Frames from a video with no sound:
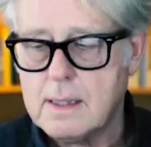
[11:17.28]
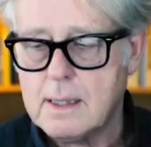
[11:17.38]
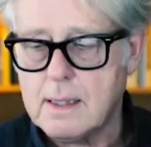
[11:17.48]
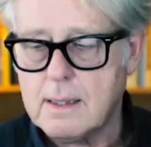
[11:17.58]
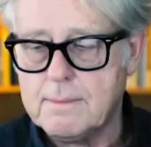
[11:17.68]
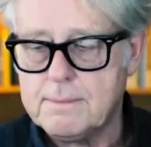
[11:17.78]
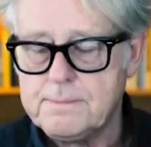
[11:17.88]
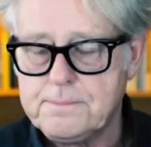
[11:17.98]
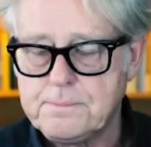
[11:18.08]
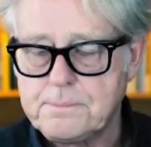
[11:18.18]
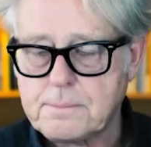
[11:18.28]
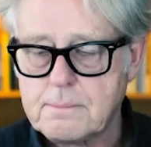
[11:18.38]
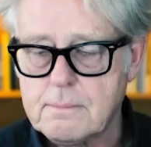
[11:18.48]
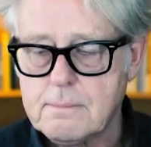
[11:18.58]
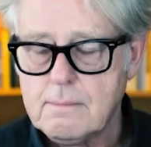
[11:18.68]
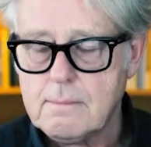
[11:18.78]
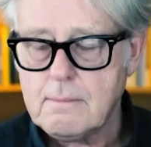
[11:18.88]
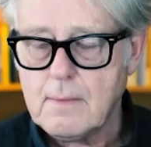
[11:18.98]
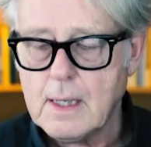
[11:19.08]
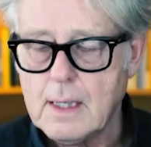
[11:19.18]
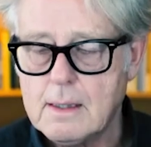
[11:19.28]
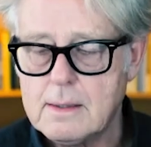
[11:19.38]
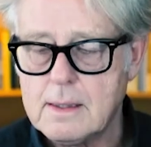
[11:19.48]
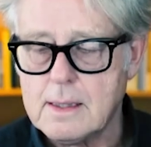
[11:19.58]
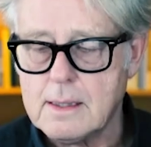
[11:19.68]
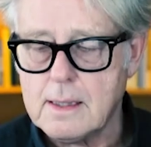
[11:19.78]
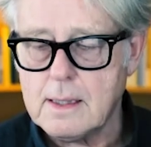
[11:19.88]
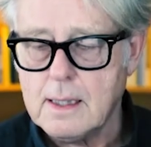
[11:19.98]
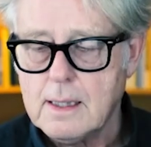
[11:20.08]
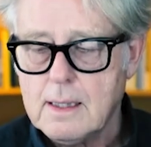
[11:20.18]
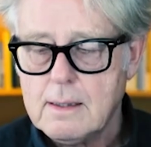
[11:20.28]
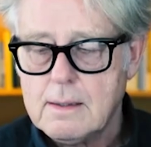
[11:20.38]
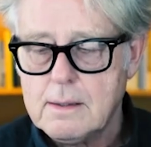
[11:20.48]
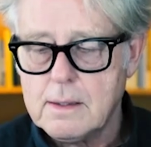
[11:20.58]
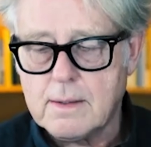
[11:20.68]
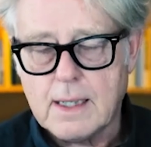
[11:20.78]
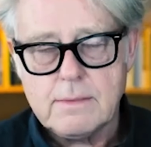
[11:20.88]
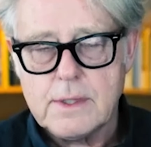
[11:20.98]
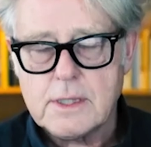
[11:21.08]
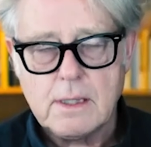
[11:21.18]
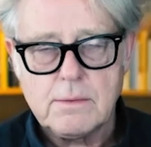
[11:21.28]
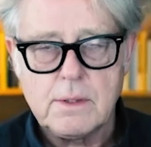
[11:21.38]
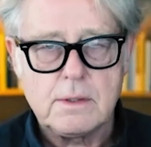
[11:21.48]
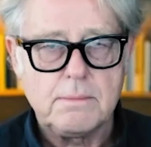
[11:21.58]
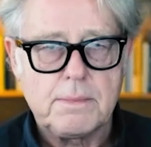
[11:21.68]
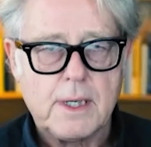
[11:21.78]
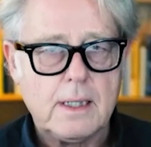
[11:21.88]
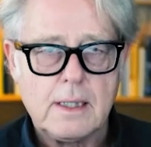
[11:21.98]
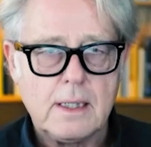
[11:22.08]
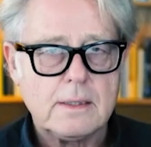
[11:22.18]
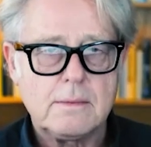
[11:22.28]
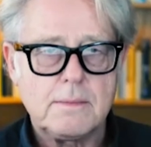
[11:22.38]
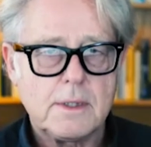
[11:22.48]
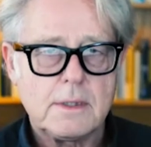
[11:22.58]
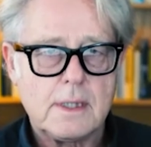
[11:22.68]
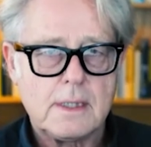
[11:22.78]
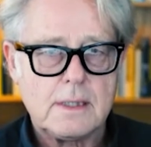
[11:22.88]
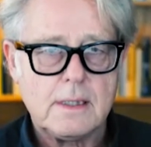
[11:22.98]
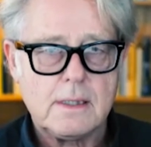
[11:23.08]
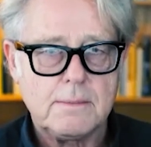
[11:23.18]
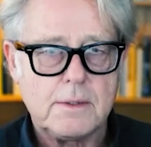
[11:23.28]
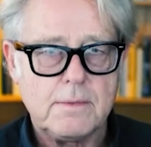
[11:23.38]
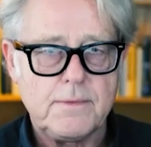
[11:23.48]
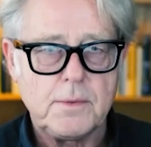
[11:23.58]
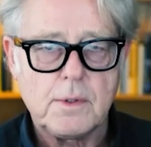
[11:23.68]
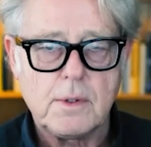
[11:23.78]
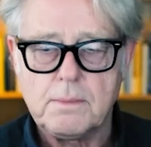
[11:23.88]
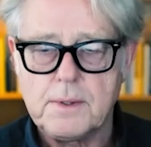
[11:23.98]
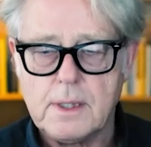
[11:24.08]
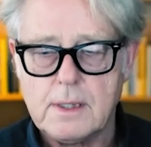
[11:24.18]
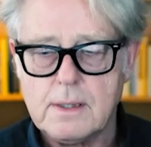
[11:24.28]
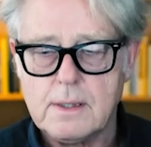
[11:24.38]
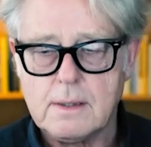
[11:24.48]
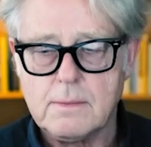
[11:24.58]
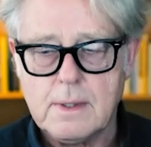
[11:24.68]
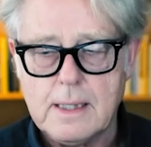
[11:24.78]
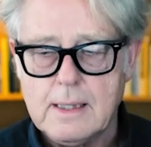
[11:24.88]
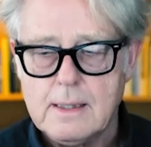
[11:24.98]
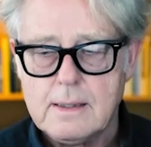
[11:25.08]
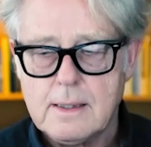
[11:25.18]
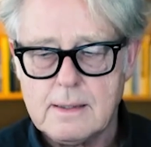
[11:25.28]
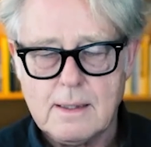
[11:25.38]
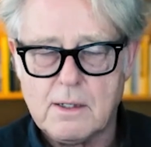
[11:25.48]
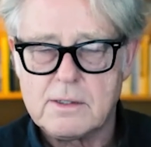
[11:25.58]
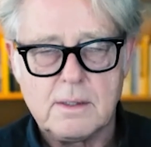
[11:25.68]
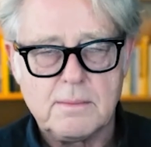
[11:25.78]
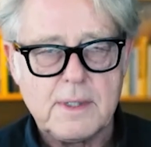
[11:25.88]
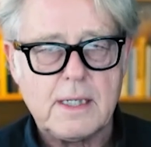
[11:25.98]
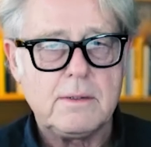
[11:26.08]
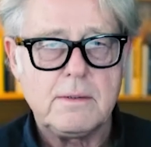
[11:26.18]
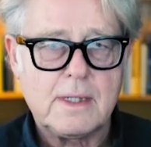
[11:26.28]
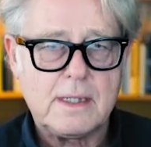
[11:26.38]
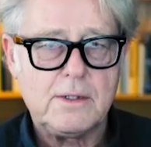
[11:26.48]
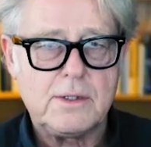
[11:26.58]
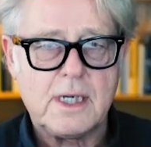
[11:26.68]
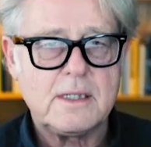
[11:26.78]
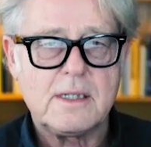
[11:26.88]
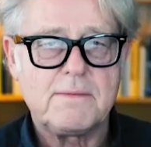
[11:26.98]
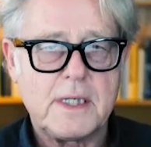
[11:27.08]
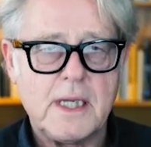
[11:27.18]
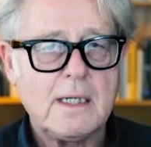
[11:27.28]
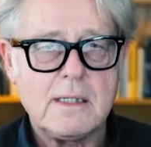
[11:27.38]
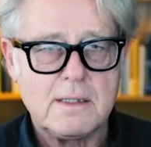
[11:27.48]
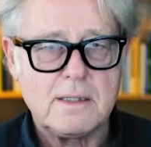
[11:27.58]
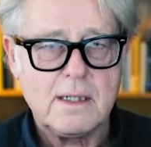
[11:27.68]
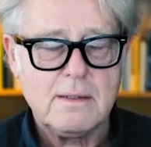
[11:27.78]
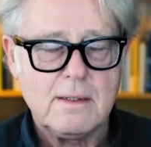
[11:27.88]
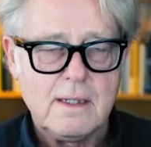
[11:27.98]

um, the the you know, I reached out to some prior customers. I sent them a review copy and and uh, asked them, "Can you can you say something nice?" You know,